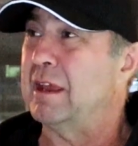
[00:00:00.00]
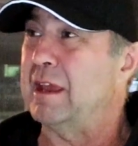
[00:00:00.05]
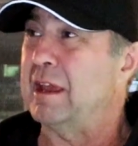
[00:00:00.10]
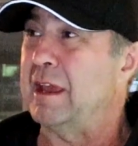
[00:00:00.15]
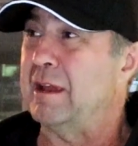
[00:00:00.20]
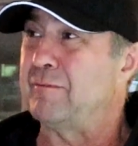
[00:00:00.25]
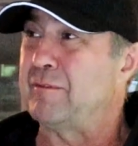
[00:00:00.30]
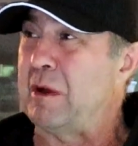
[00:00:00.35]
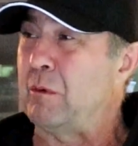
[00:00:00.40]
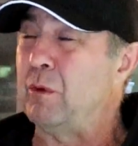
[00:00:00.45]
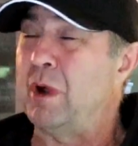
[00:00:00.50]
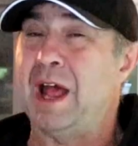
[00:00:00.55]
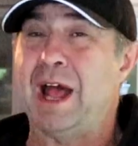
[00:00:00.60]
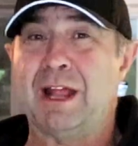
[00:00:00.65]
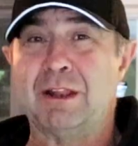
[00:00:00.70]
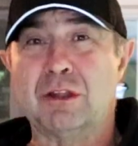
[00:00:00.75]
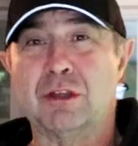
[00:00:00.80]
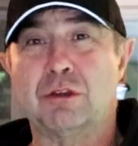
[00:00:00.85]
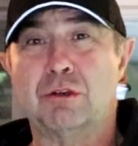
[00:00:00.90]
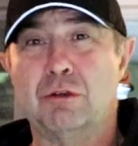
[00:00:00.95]
if I would have
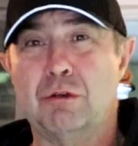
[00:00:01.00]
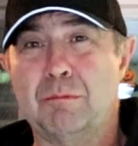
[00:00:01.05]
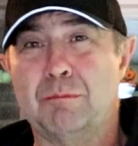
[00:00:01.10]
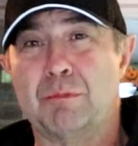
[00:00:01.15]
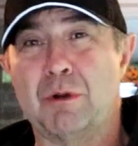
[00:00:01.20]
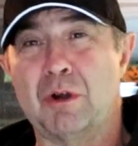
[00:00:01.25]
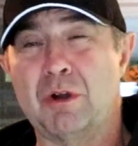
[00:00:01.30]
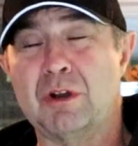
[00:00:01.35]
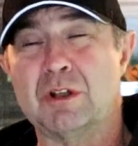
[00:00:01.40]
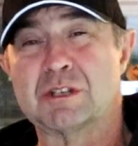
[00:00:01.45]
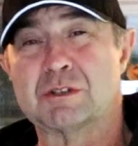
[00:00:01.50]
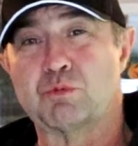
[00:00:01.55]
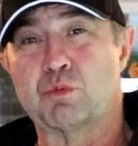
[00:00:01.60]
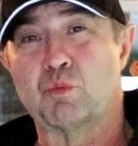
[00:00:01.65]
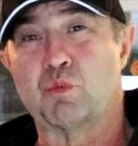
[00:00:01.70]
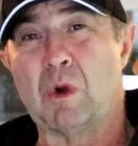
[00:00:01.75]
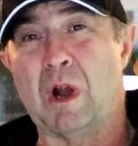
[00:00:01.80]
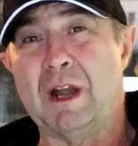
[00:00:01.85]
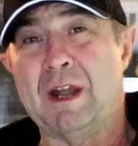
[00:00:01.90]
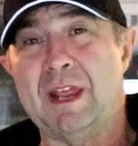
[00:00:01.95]
had the 2 burners
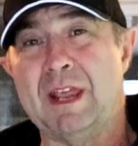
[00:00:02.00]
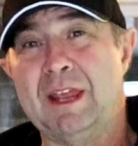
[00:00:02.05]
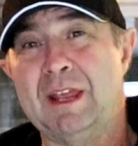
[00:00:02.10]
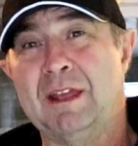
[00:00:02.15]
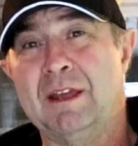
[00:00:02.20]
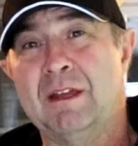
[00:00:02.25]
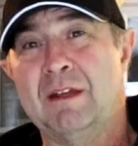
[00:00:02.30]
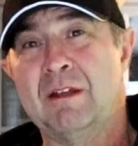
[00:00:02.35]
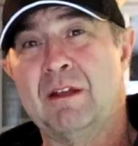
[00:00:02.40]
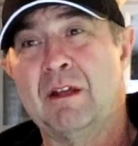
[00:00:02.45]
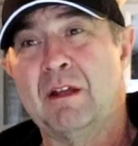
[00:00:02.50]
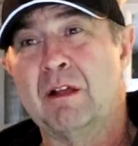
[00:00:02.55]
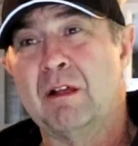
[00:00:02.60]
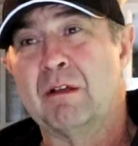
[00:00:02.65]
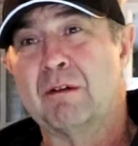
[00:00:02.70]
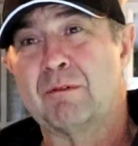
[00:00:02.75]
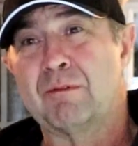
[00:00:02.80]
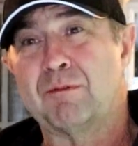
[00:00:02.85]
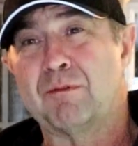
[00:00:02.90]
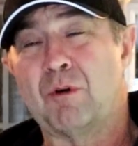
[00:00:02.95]
running
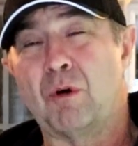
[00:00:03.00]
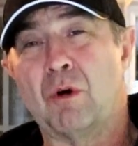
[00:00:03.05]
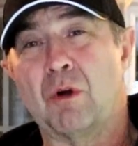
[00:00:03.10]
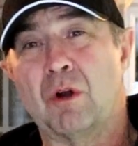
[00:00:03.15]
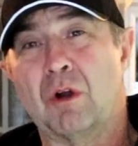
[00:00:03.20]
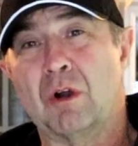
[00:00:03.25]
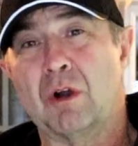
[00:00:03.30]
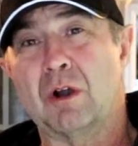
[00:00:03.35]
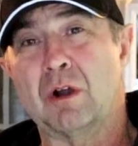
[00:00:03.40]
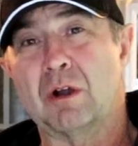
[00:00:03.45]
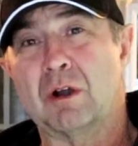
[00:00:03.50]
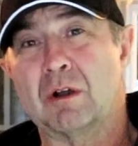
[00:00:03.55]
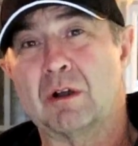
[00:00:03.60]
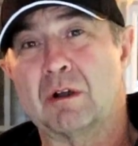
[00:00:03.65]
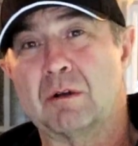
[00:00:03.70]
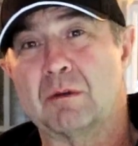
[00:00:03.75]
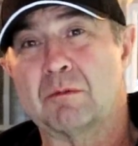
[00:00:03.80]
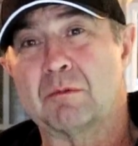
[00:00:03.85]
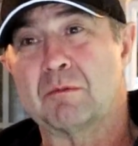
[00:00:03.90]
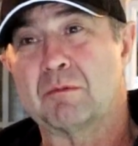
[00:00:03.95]

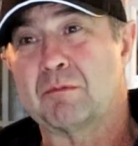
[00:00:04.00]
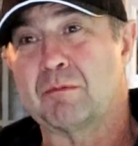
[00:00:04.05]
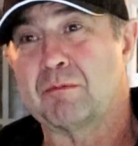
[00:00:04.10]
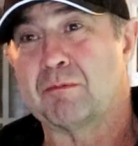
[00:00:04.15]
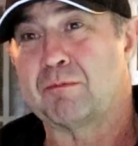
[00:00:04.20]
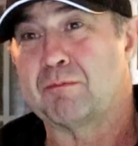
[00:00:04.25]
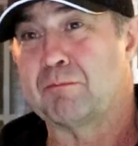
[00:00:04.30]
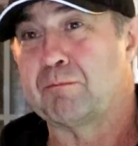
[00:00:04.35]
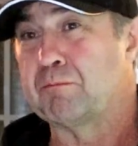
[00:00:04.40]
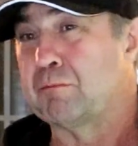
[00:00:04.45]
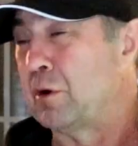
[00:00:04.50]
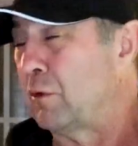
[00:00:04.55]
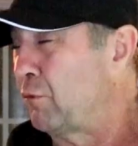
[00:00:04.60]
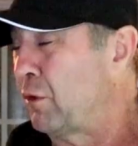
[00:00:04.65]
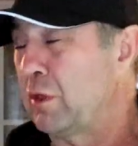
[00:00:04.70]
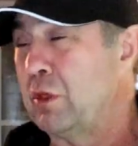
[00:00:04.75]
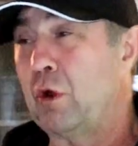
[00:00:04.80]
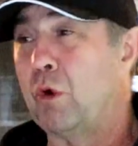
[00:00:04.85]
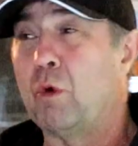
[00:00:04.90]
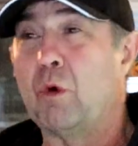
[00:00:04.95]
for
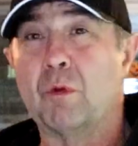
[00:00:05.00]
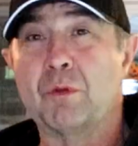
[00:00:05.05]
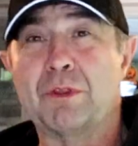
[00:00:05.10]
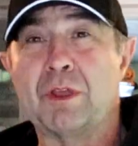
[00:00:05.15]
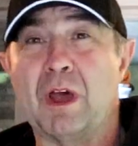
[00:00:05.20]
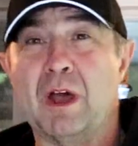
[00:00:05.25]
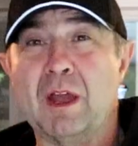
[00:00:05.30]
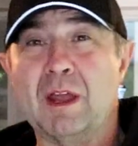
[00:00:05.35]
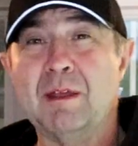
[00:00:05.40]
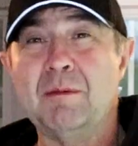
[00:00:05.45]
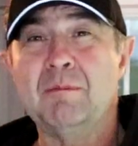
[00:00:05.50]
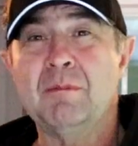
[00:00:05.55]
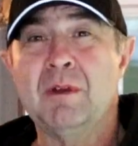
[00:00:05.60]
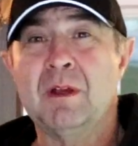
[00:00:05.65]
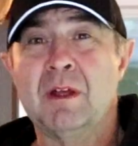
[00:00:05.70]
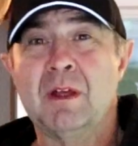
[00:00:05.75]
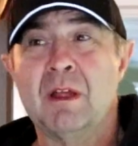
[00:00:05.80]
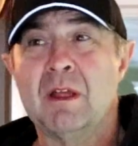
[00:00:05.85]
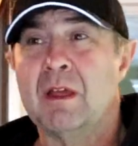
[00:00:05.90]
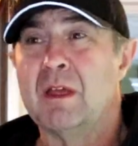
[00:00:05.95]
the whole time,
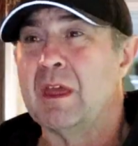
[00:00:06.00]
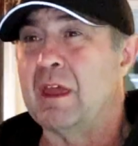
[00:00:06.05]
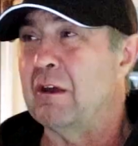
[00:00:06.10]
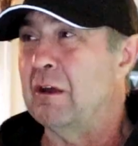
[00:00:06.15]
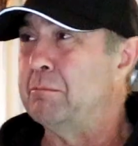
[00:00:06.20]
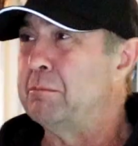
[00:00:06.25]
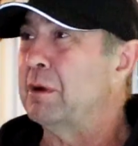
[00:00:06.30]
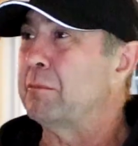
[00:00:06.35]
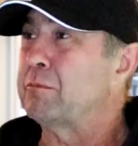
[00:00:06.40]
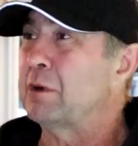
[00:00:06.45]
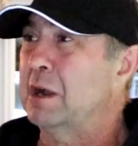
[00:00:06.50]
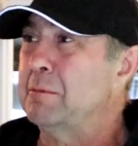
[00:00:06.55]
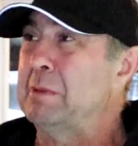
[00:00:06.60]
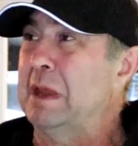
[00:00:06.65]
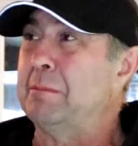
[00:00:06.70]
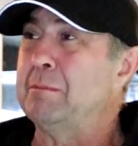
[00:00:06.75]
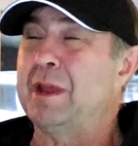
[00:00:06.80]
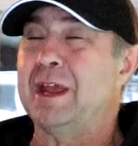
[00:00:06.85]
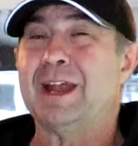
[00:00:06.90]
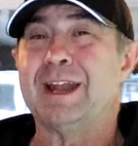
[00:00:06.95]
it would
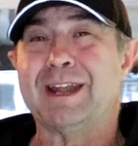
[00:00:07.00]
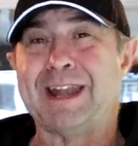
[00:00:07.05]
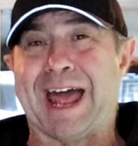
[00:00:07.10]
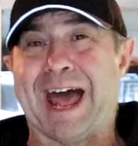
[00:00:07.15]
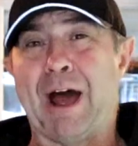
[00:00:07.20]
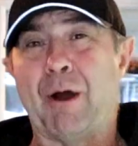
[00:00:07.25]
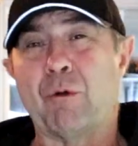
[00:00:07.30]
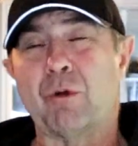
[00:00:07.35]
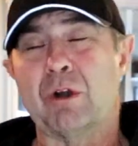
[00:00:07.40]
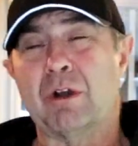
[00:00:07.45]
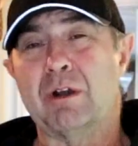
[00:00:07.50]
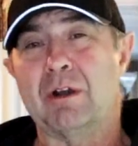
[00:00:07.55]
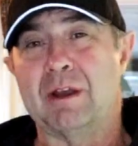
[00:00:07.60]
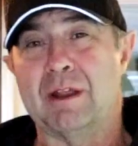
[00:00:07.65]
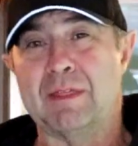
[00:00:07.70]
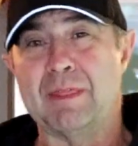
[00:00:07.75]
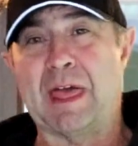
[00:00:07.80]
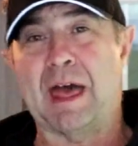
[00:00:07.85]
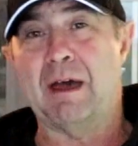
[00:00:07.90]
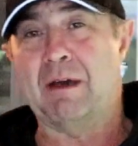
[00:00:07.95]
probably be an hour.
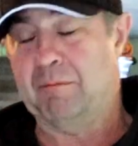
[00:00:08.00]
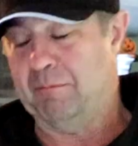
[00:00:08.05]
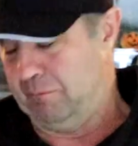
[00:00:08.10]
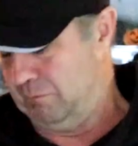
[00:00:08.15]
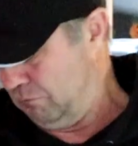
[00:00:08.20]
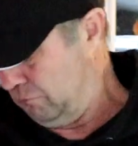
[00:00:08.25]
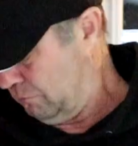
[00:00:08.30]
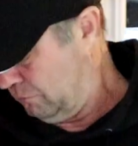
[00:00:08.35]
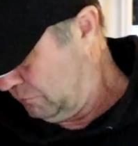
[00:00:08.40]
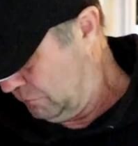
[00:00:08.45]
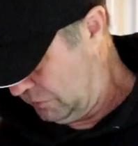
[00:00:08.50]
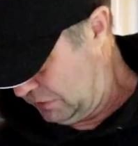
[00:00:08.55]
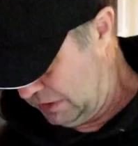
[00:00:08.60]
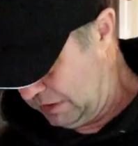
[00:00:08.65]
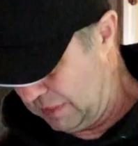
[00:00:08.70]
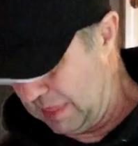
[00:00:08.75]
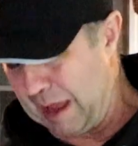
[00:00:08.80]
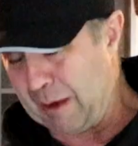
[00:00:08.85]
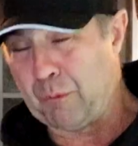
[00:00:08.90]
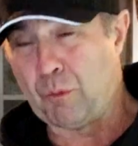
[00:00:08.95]
And
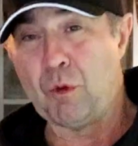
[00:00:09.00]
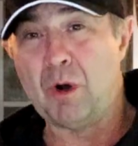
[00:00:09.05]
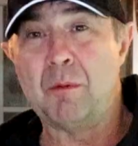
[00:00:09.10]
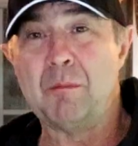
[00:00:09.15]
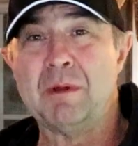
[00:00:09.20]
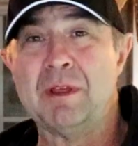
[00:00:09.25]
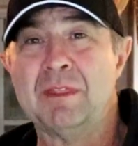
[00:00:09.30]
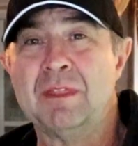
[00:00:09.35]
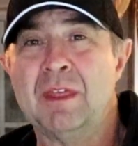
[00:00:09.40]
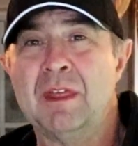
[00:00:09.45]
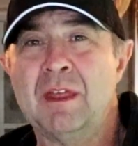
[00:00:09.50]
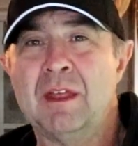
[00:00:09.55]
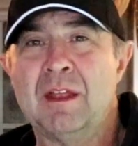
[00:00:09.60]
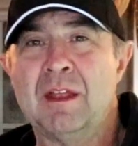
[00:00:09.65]
that woman